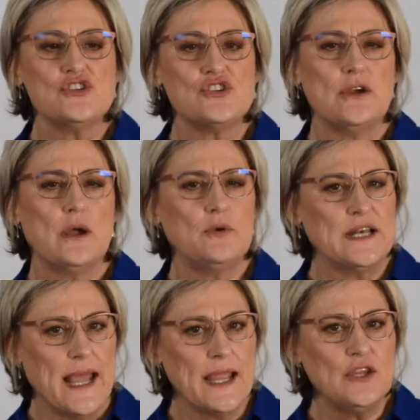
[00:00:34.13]
So I would
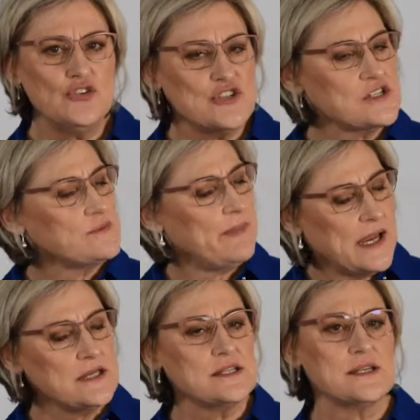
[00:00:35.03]
like you to
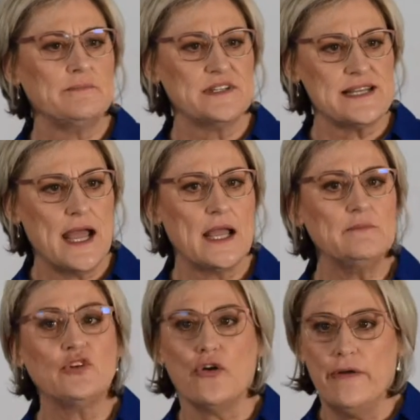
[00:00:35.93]
spend some
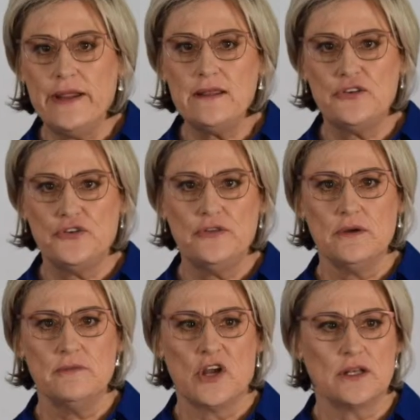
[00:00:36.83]
time going through
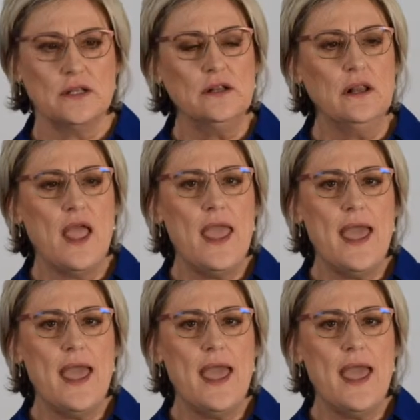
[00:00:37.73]
the model